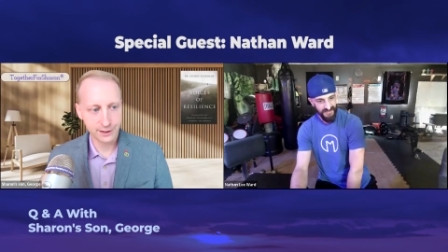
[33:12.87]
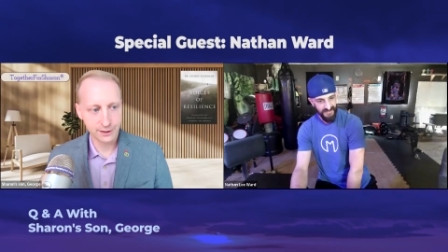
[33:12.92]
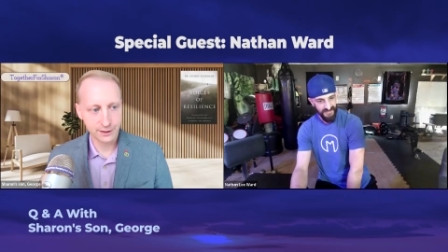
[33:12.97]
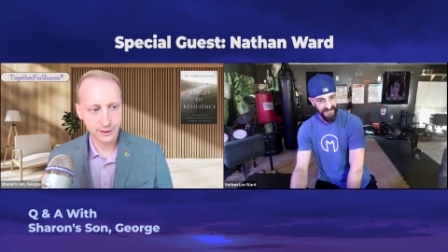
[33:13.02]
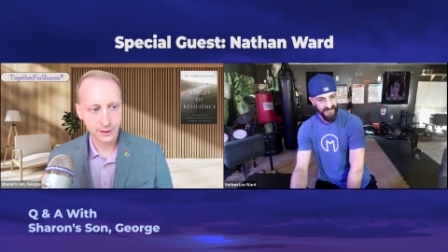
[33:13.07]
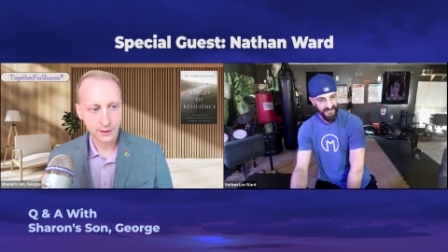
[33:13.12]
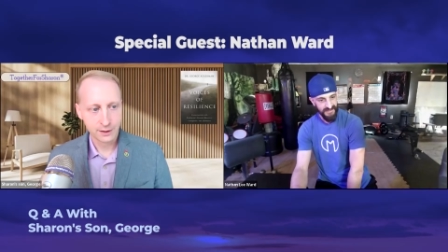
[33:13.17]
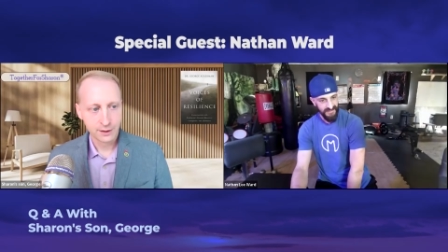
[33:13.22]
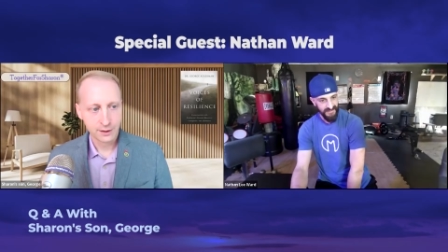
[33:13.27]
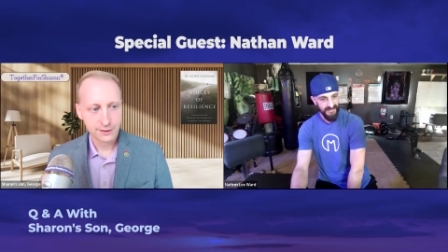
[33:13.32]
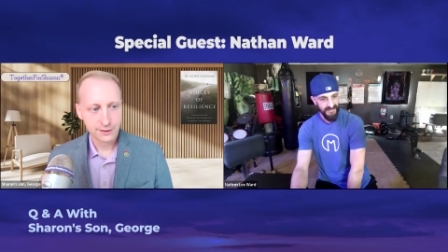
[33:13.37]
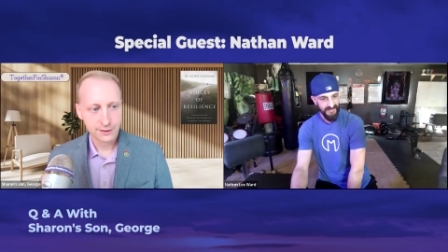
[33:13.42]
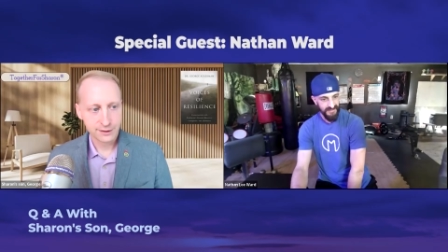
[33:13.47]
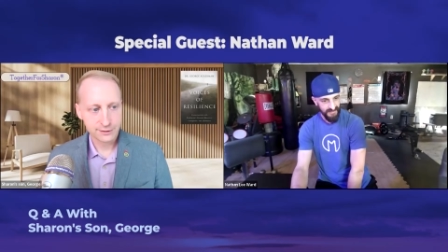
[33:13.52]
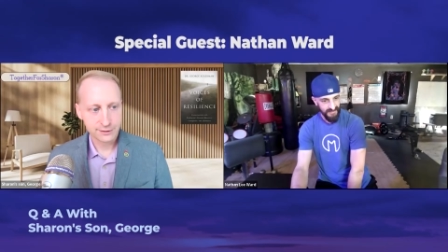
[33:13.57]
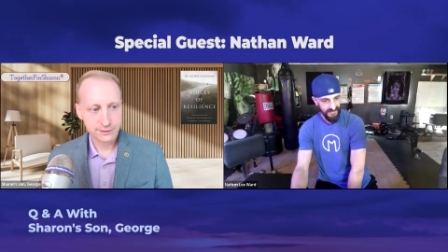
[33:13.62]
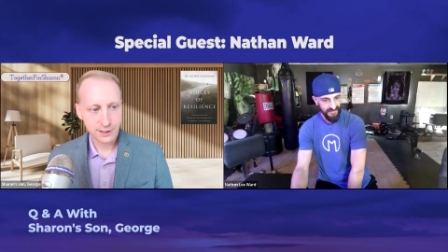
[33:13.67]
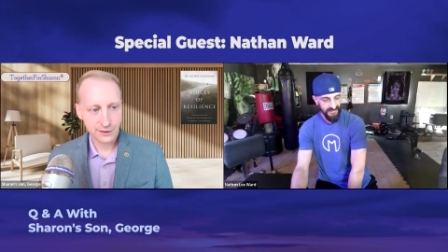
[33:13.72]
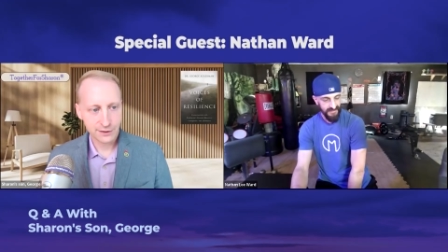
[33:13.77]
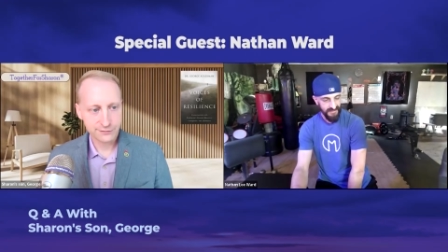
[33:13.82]
And there
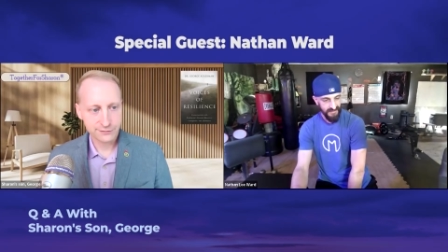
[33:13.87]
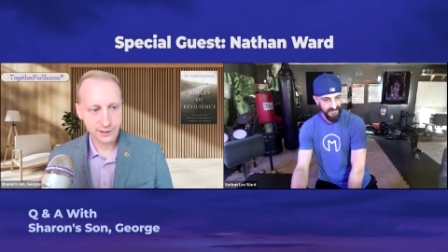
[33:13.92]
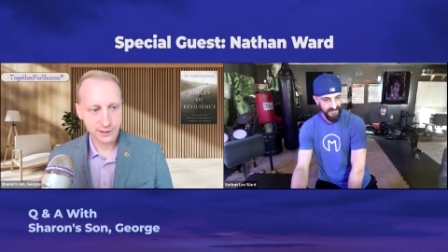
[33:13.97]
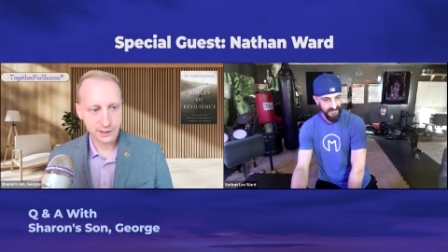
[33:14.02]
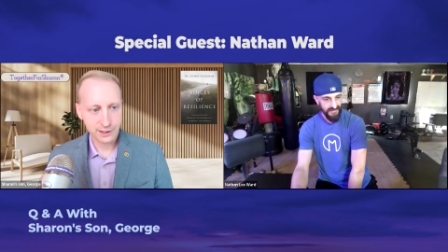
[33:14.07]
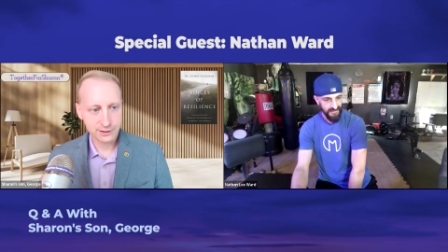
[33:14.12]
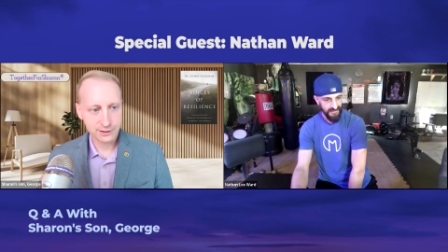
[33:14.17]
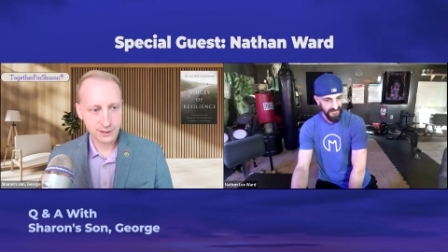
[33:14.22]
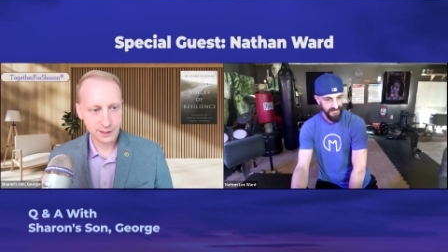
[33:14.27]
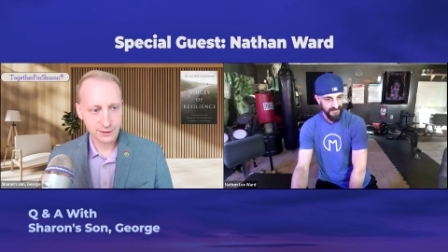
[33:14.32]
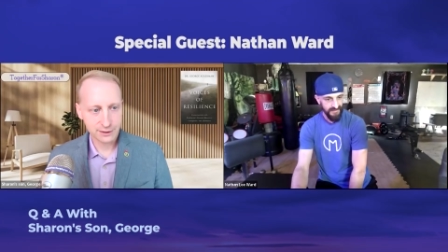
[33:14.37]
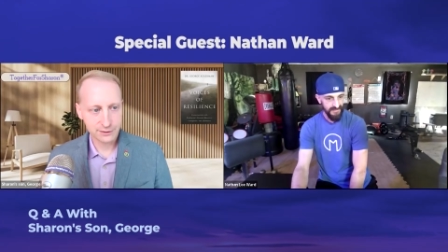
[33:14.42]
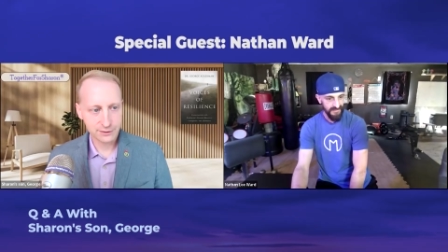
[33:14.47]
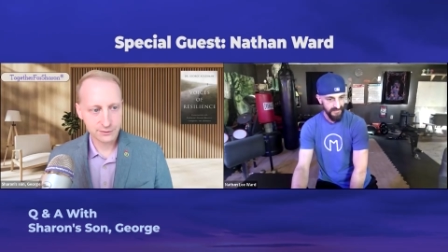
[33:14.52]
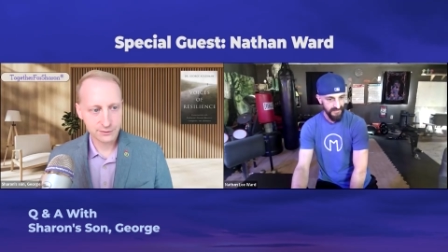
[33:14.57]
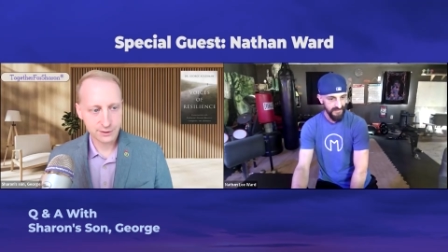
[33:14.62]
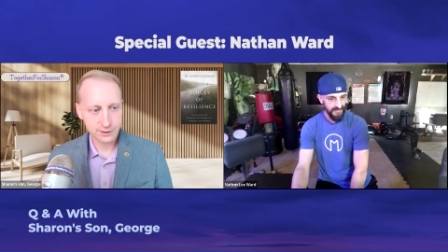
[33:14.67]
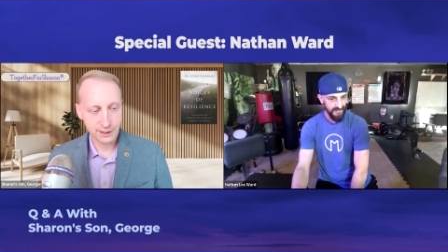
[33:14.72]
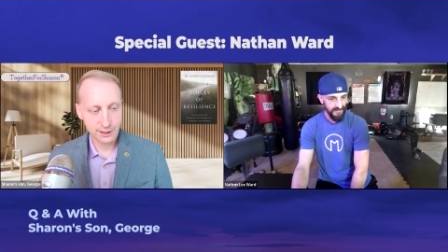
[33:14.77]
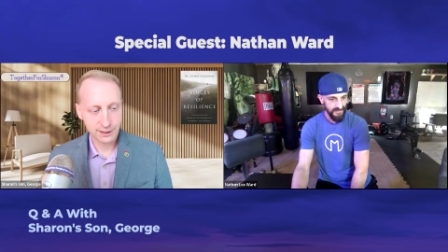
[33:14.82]
are tough days, like you
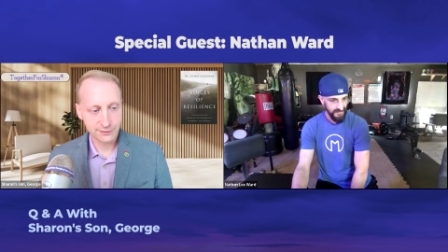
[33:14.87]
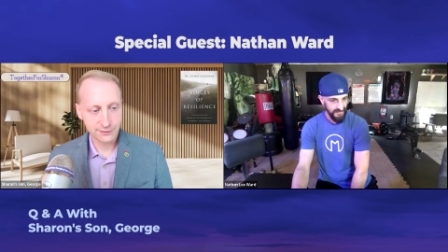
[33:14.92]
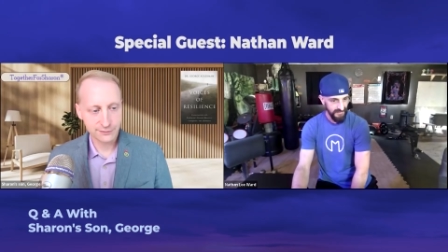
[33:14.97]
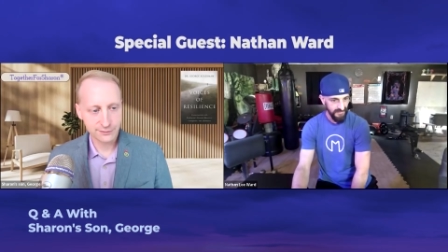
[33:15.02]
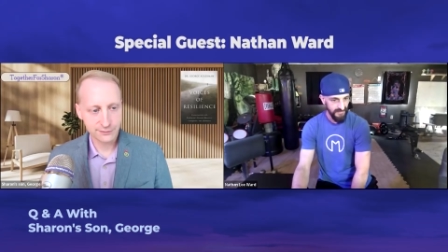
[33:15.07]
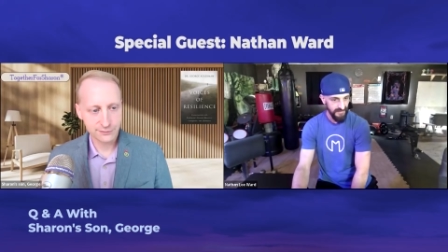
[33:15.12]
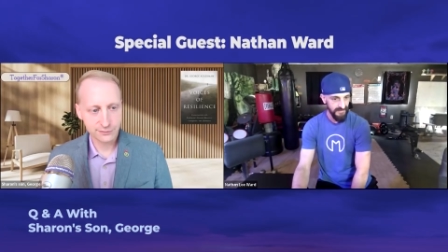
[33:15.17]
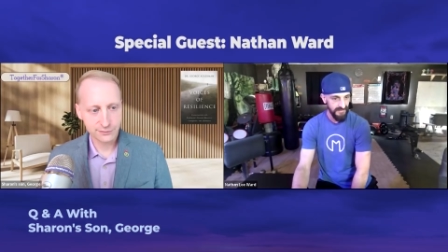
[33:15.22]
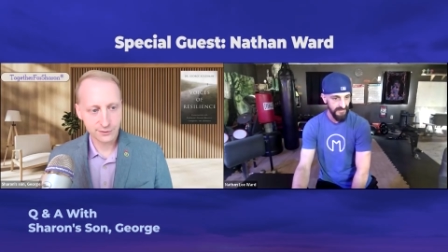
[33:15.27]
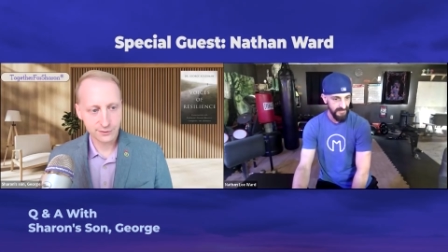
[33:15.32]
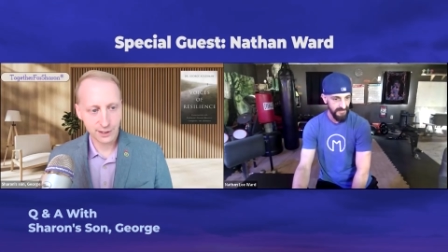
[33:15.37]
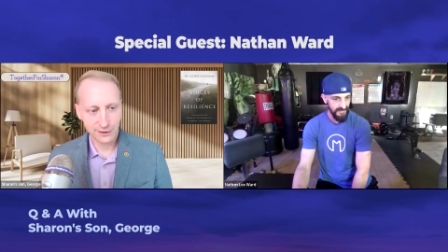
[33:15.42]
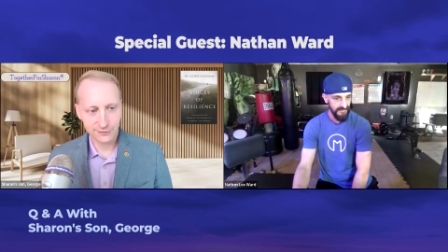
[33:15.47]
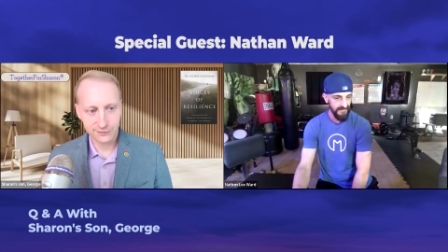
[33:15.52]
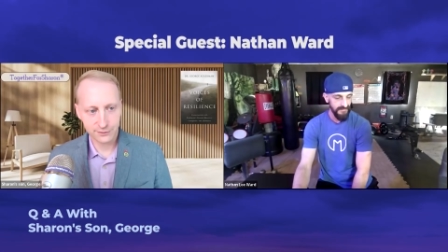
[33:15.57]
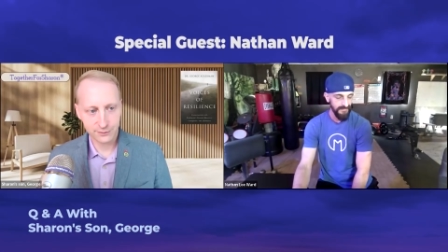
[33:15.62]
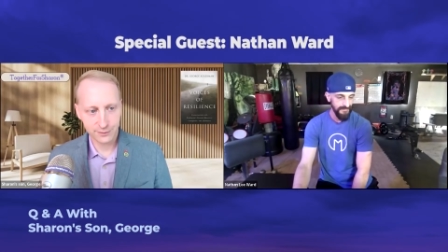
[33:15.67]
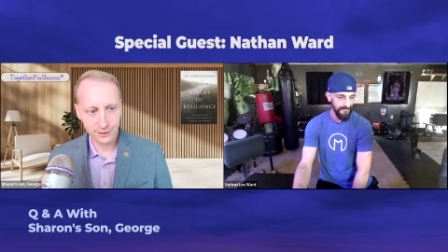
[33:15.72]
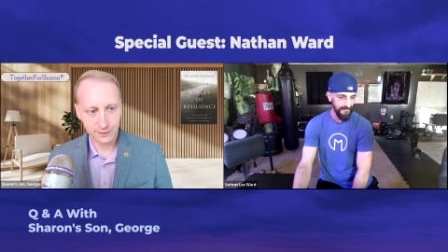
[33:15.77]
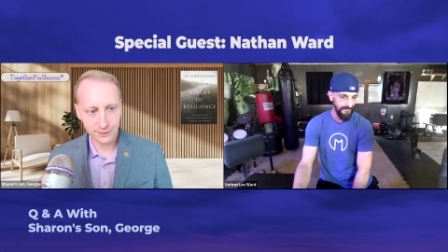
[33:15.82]
said, even for
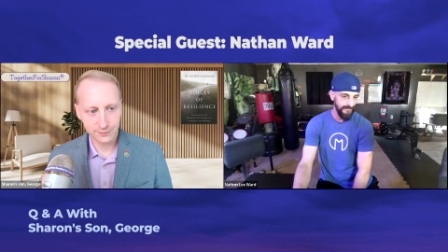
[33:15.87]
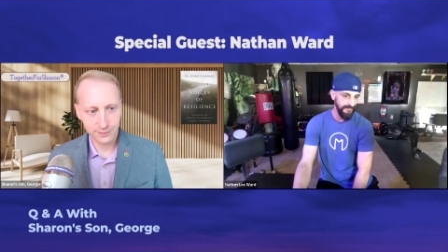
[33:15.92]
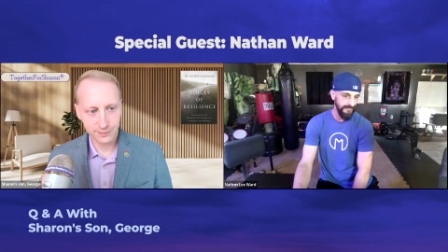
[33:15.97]
everyone.